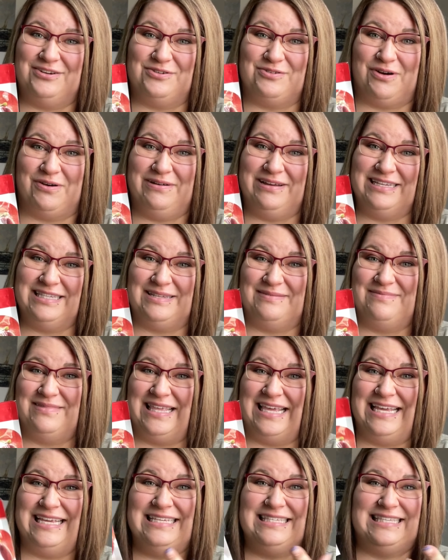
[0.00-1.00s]
growing some
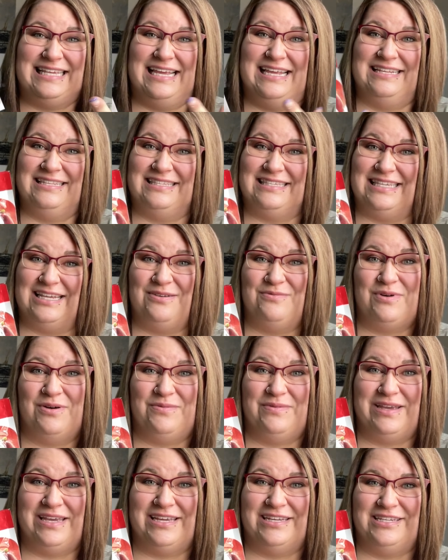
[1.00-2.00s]
things and seeing what
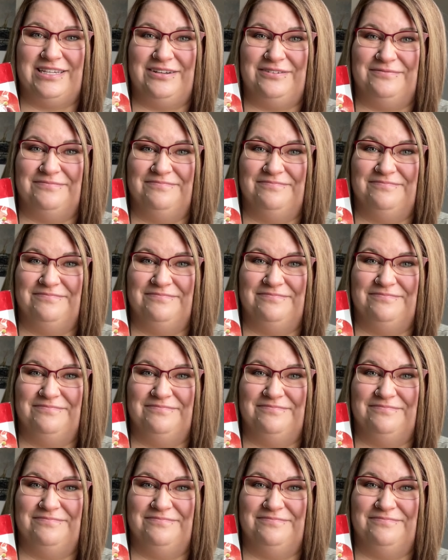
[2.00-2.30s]
we can do.